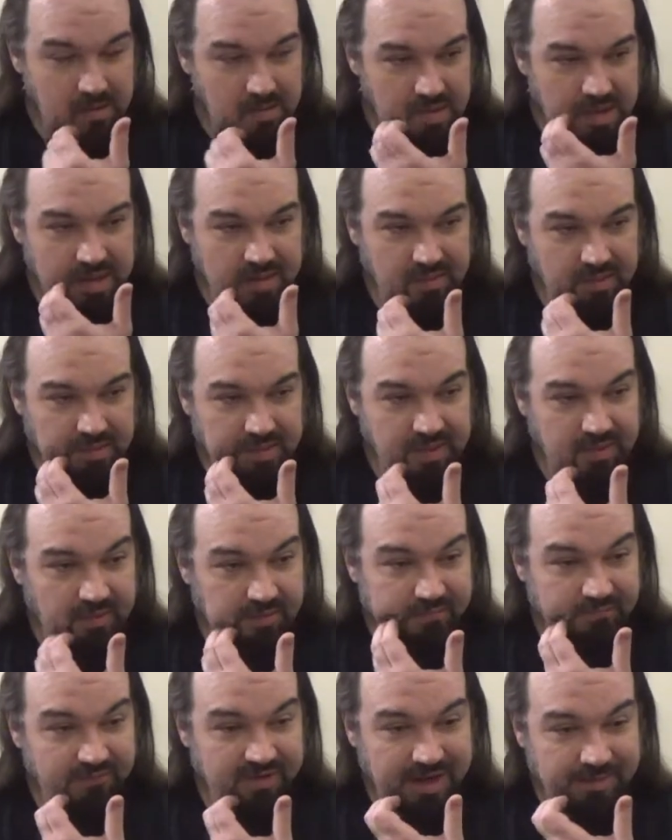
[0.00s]
and let
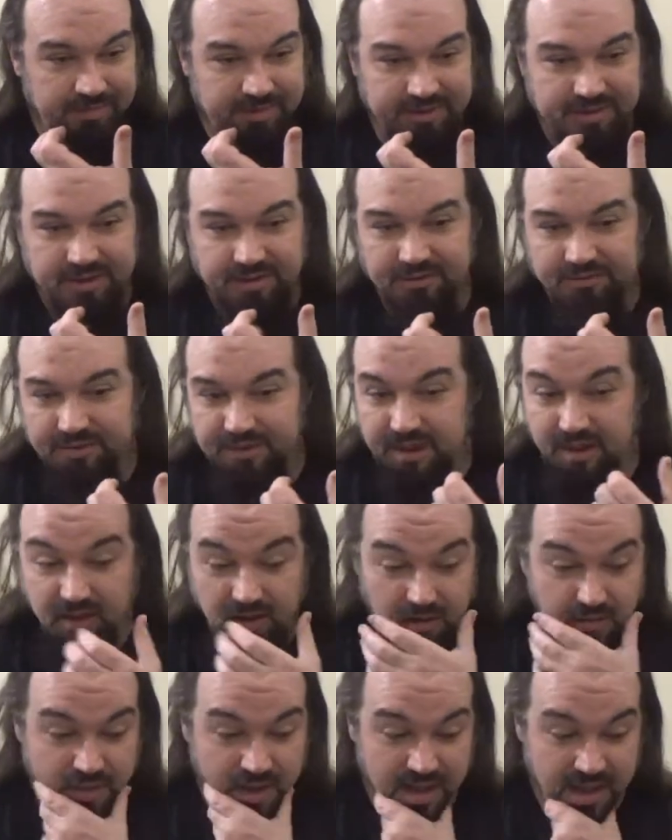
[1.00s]
her family know that,
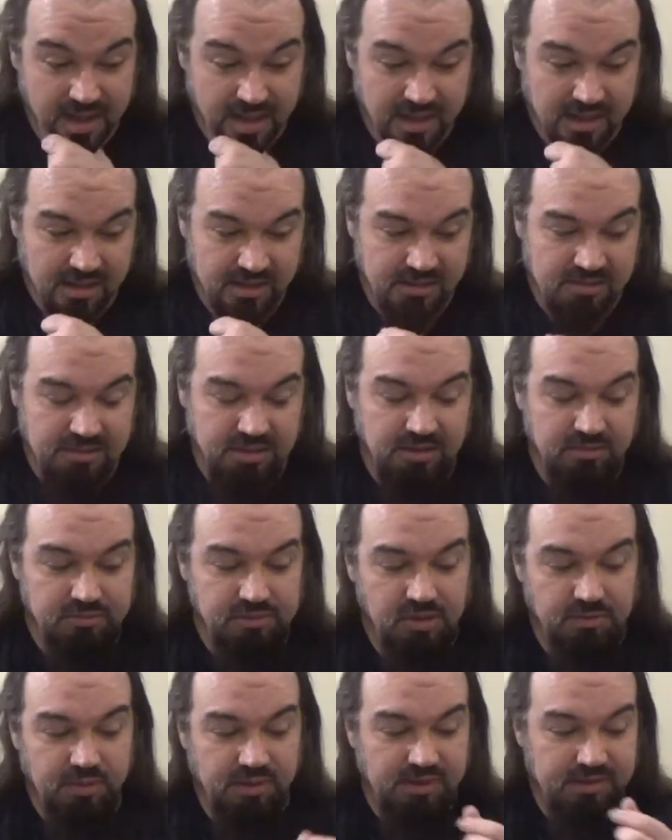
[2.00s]
oh, hey, and
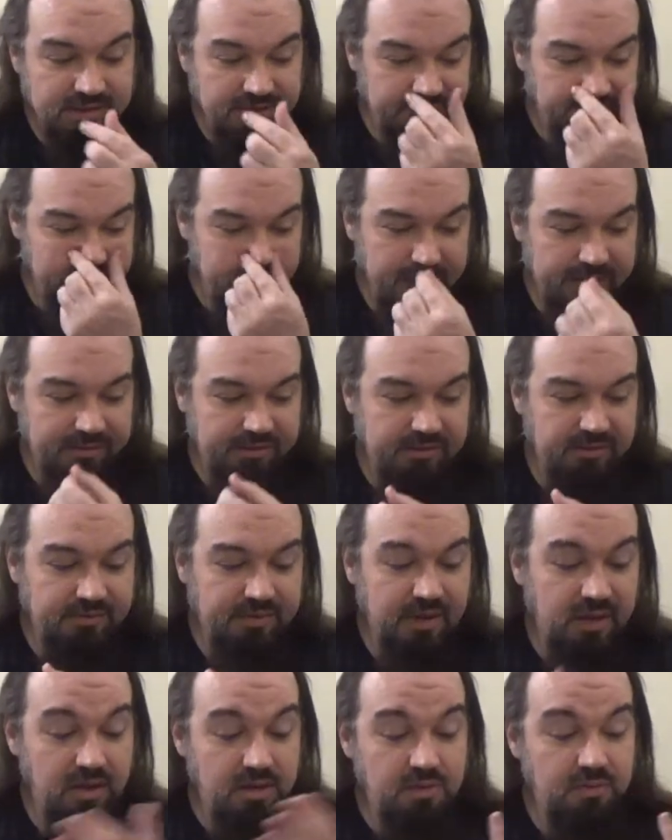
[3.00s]
no relatives might see her and
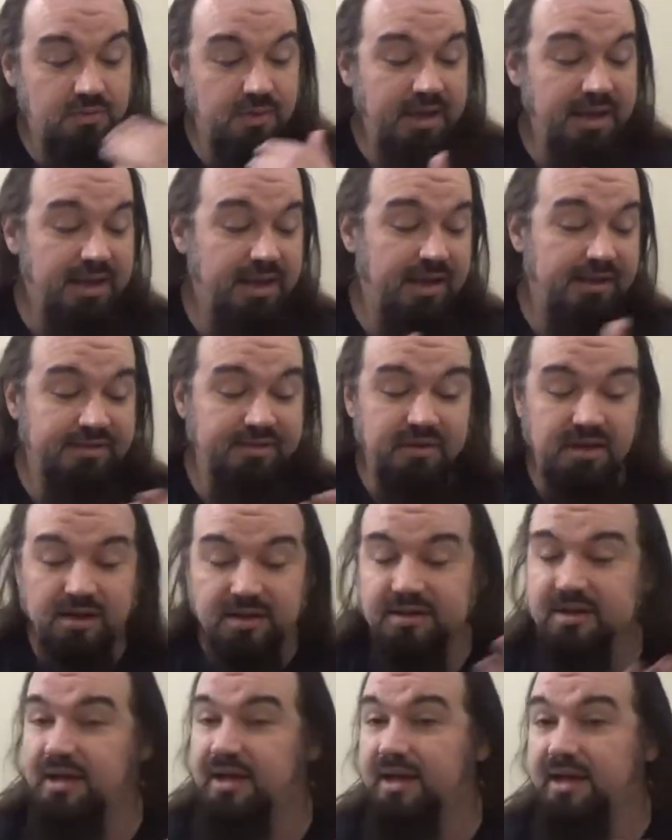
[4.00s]
say, oh, hey, I
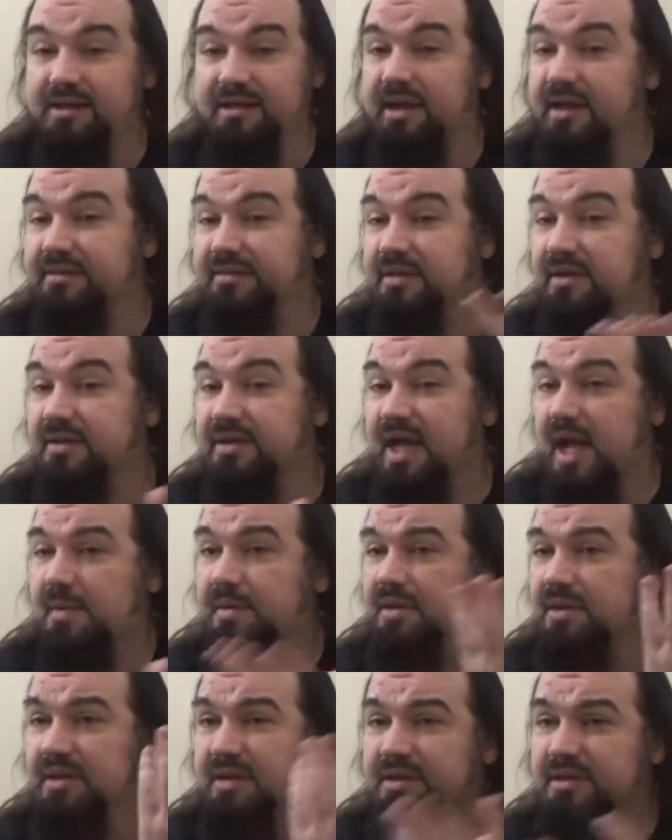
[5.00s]
saw
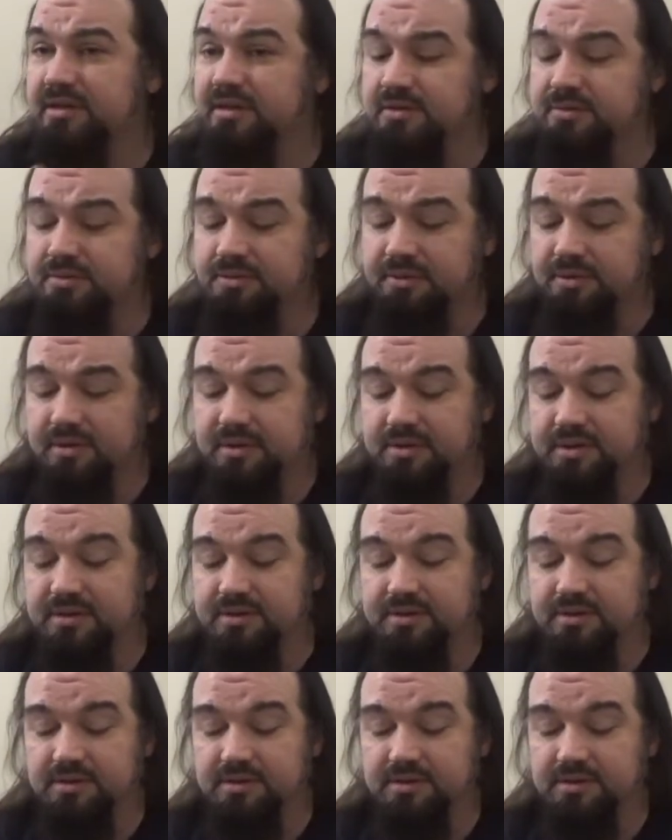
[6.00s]
Kamala in New York.